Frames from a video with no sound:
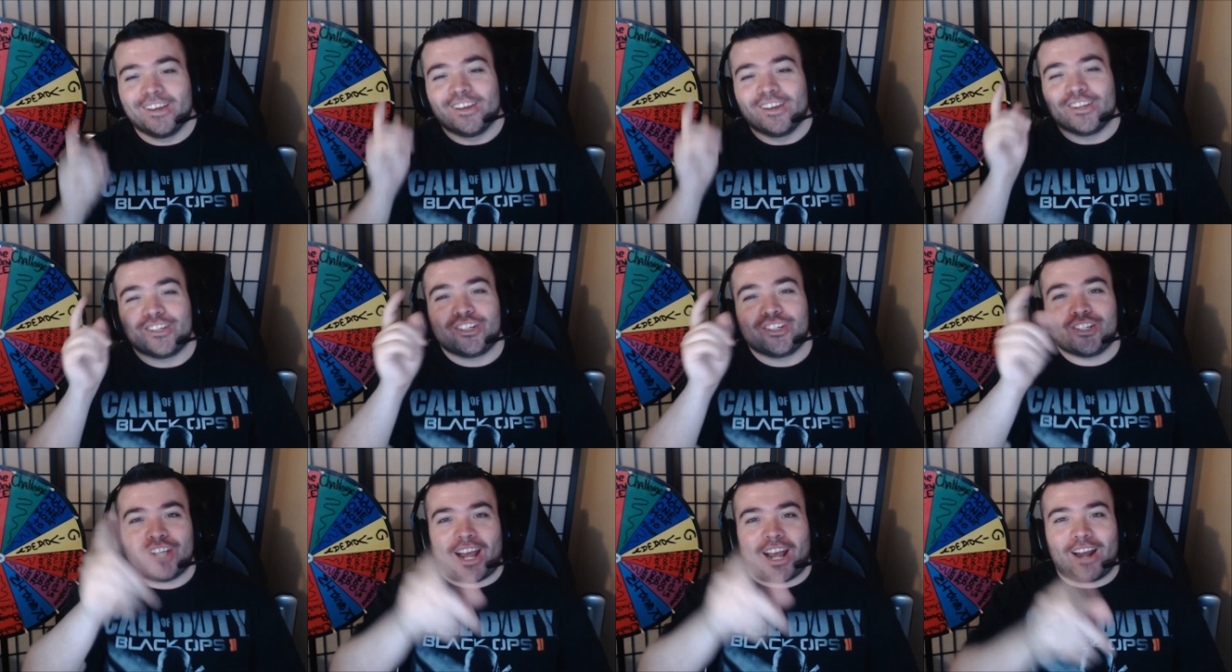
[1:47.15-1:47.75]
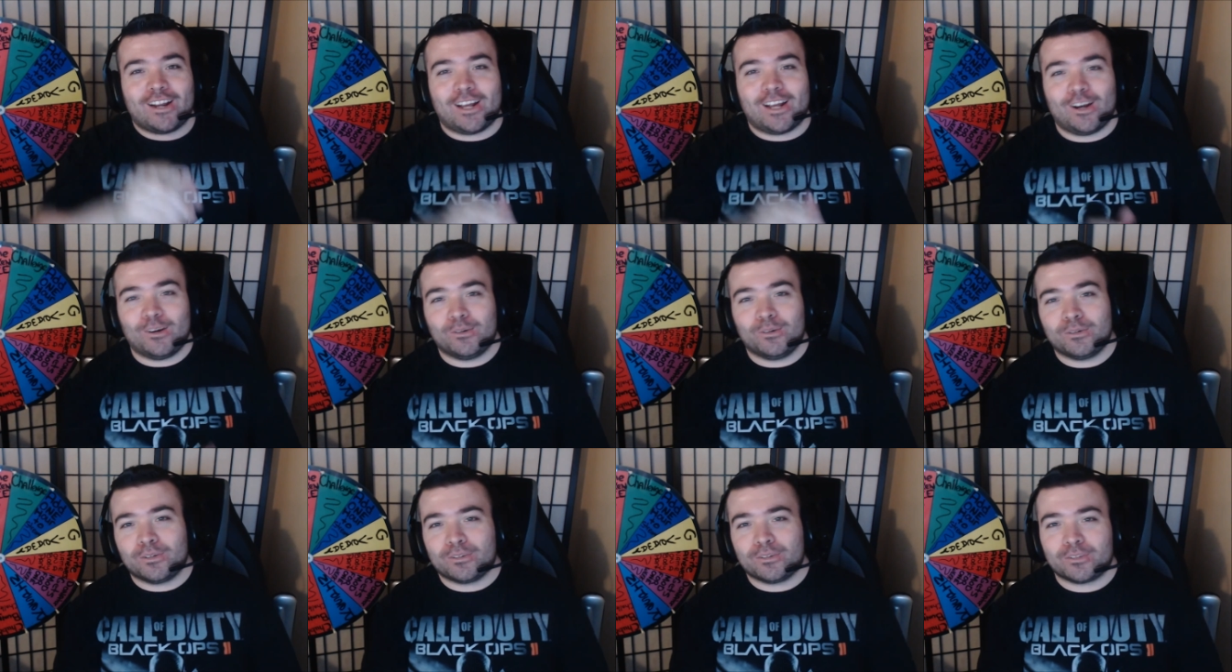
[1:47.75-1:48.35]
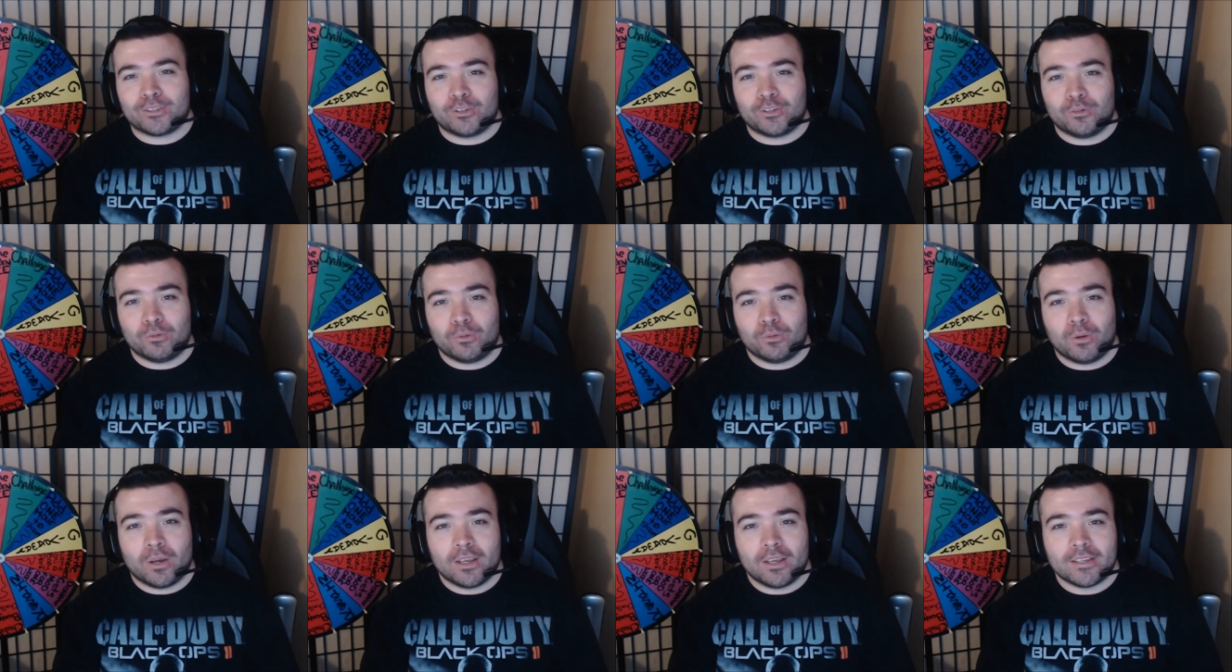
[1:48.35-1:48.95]
shout out
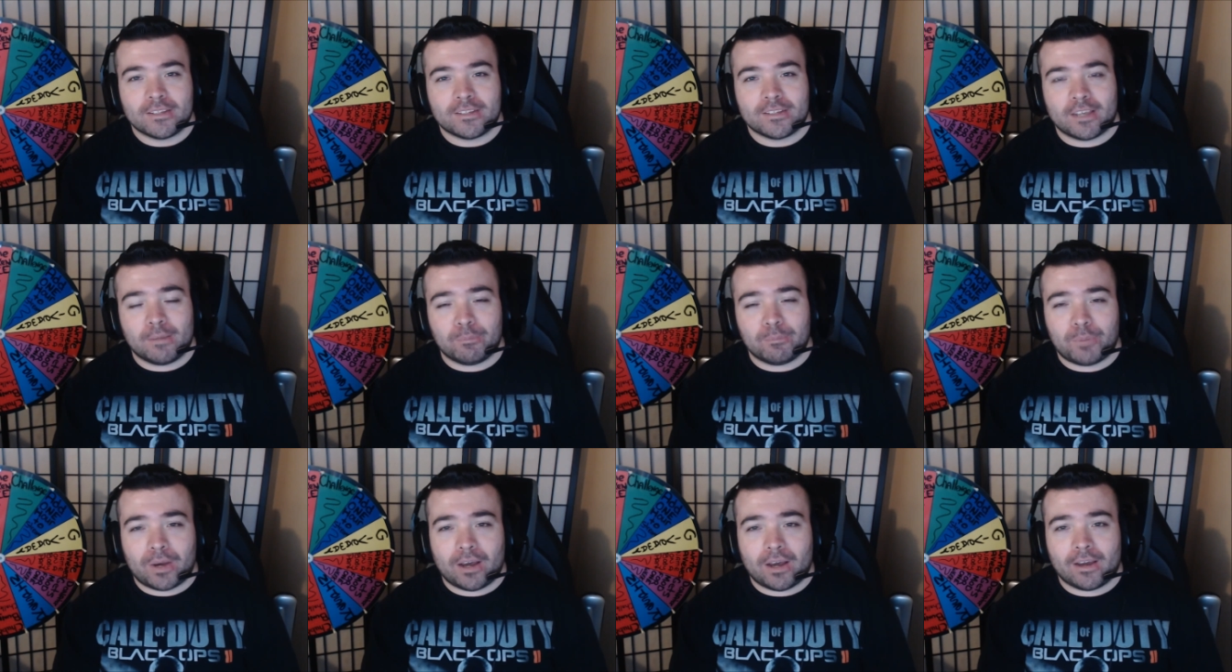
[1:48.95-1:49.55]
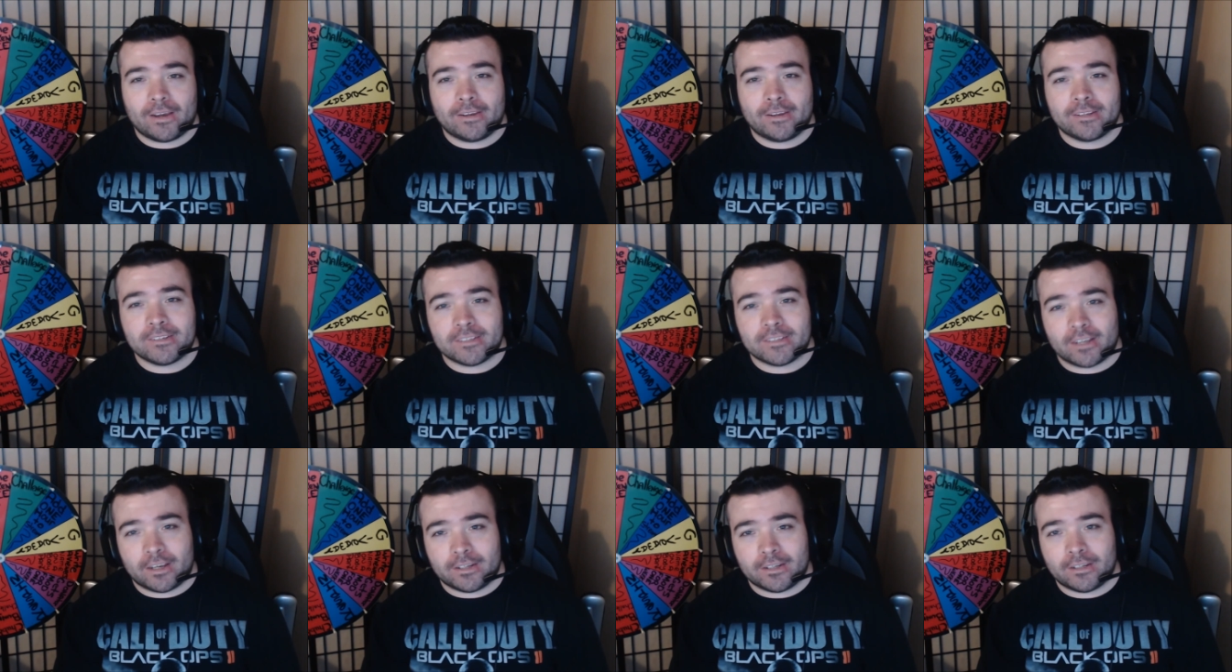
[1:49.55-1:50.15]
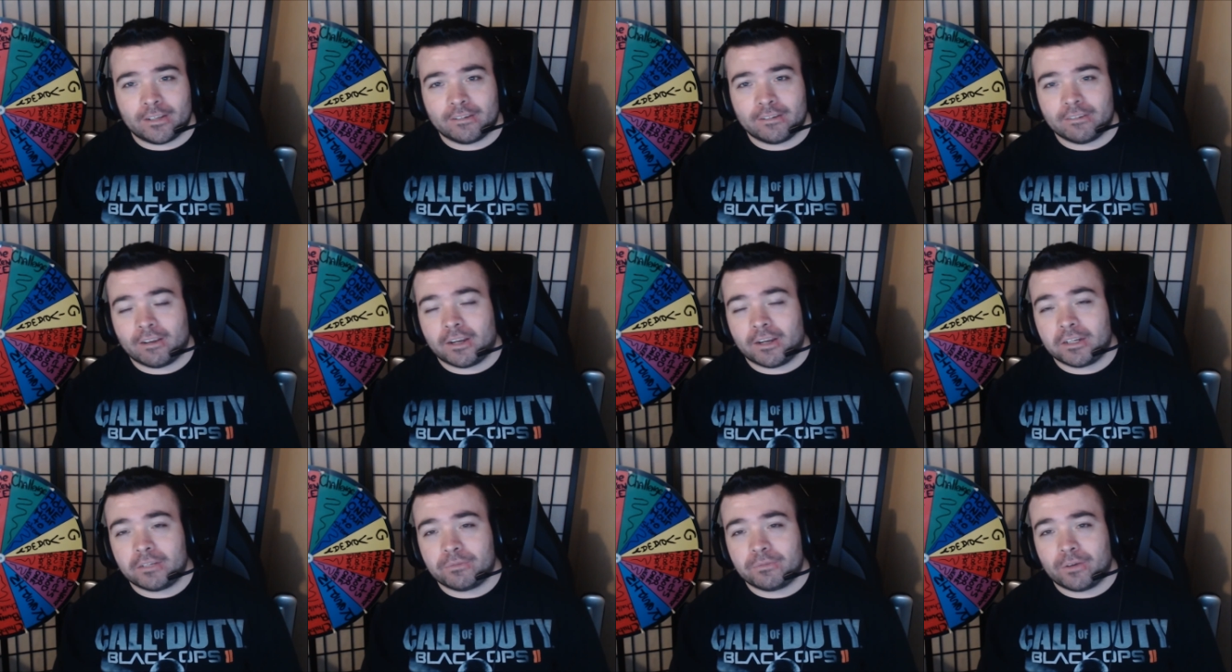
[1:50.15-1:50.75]
to Senpai
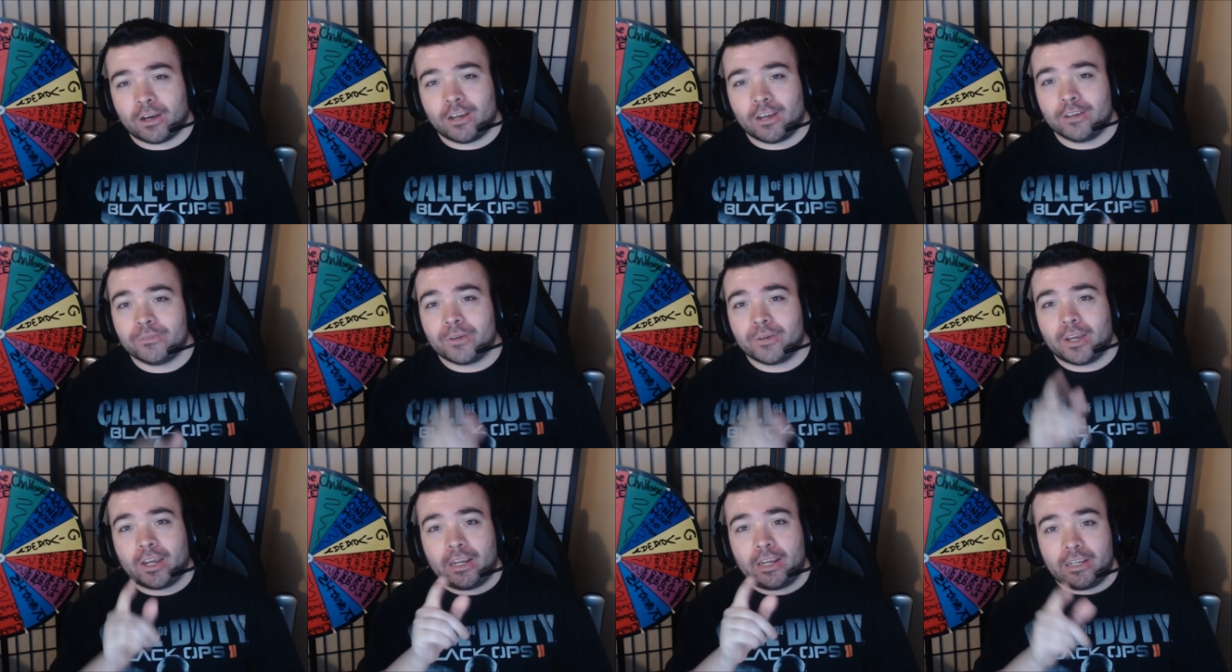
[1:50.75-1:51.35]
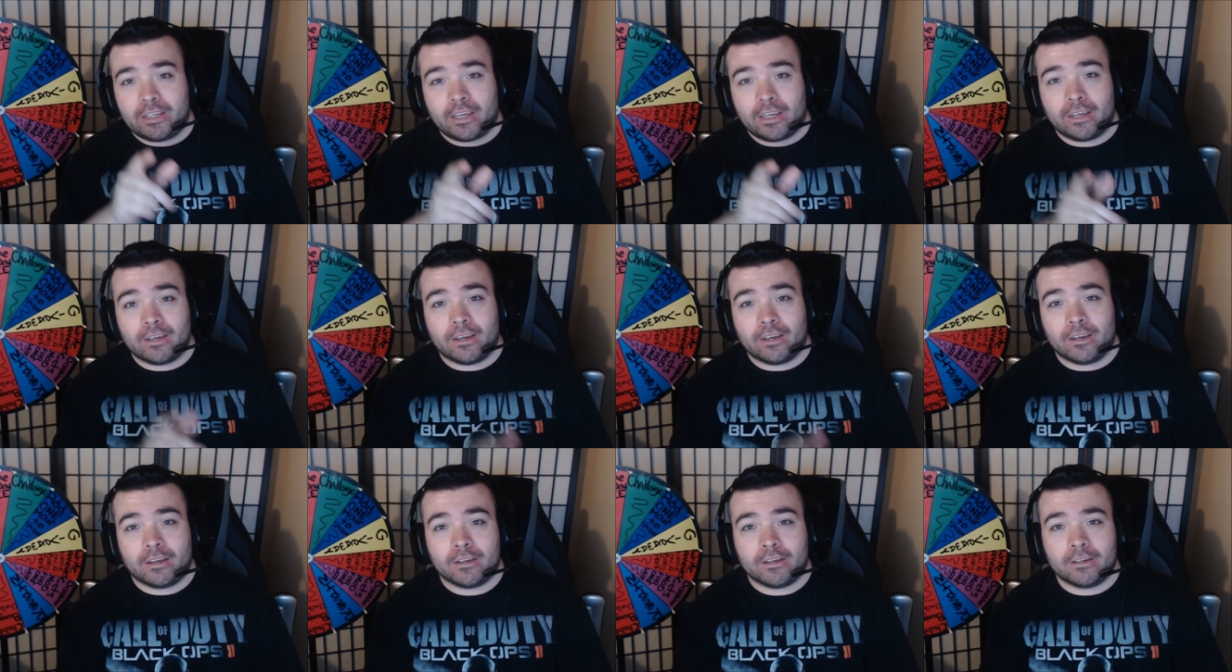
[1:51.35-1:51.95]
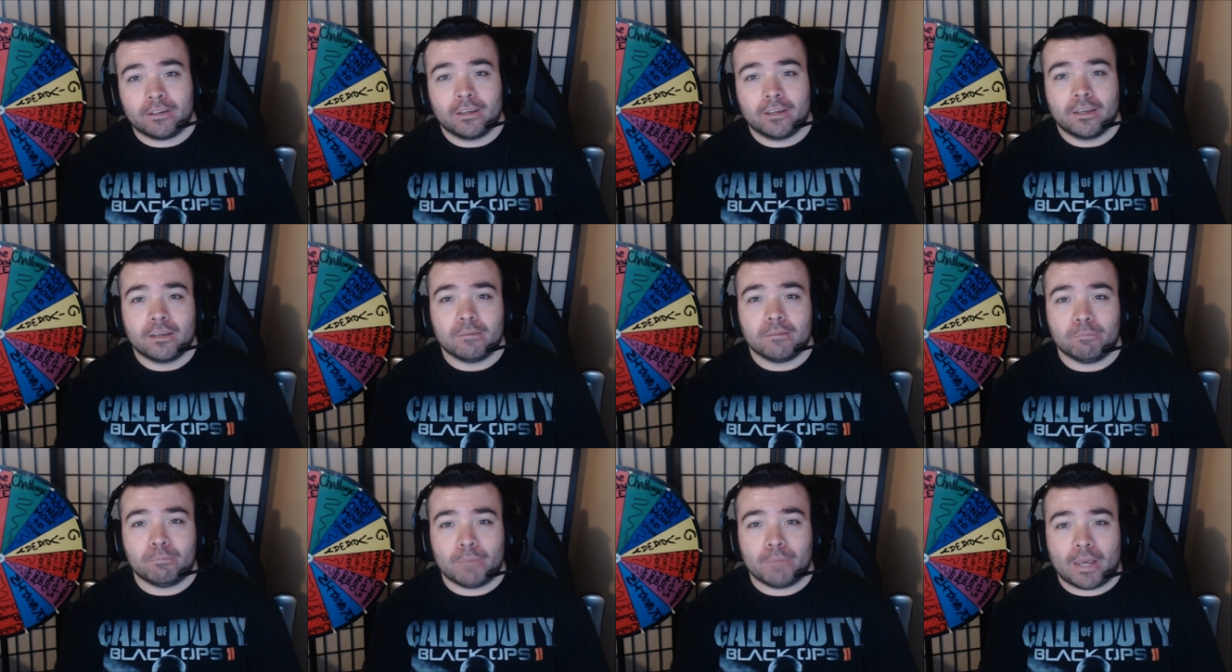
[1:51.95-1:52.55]
Sen95, aka
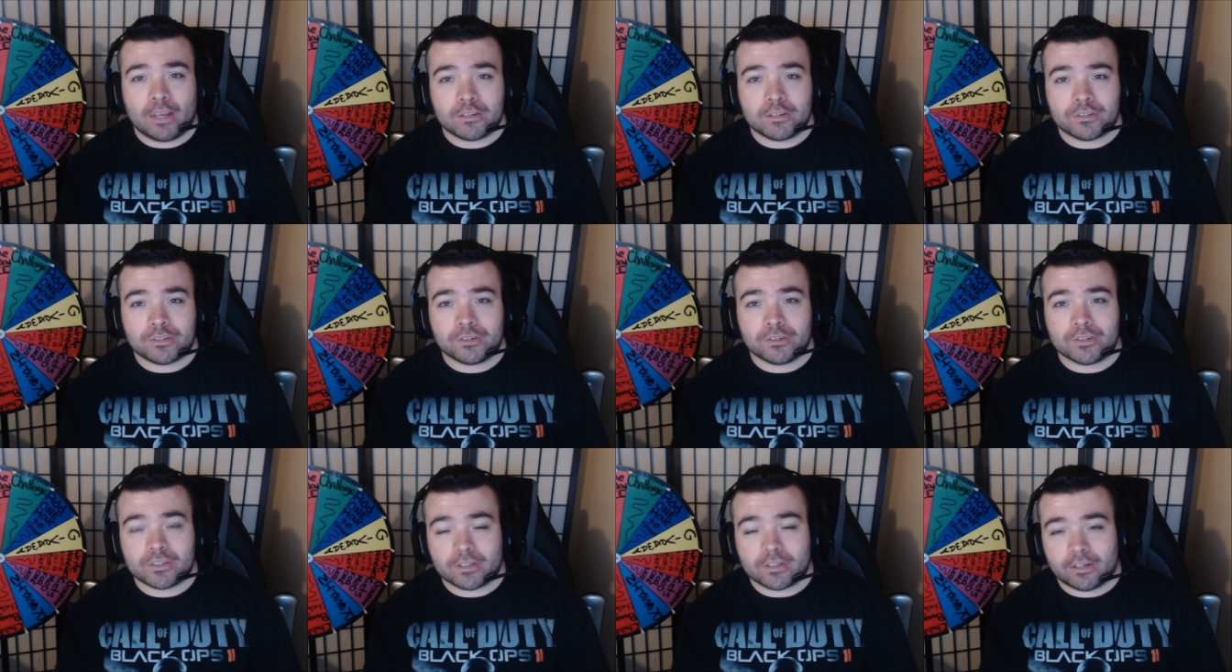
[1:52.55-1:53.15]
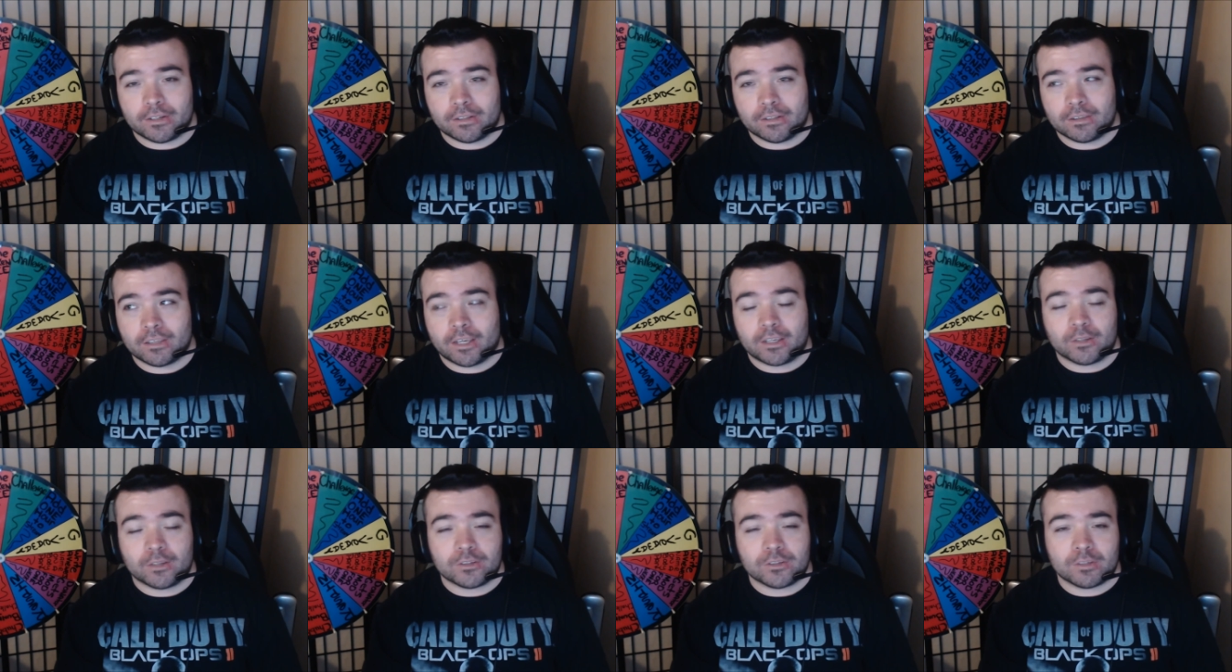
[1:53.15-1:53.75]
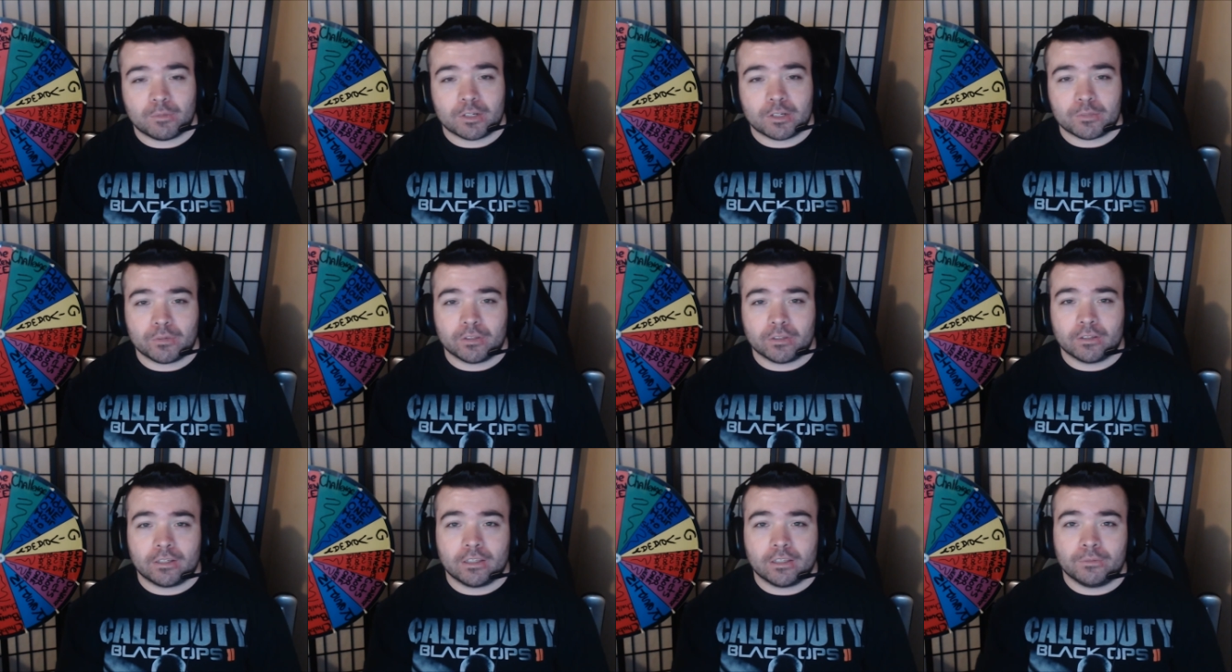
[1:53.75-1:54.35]
Masterson. Thank you so much,
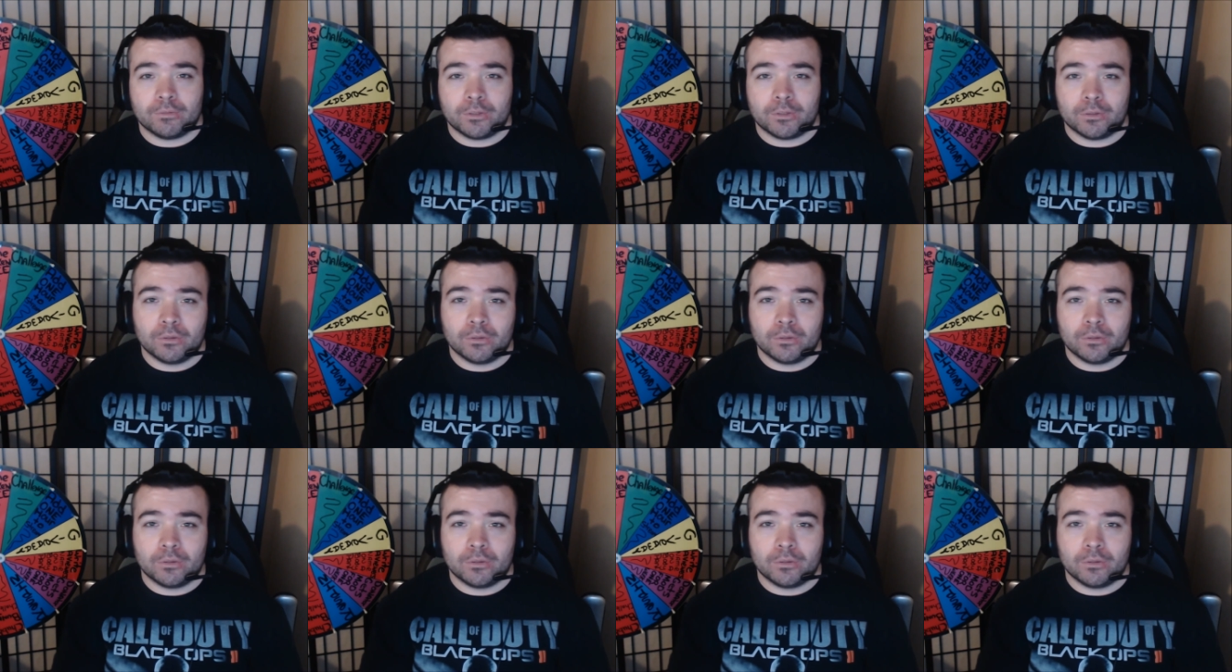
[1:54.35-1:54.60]
brother. I love you.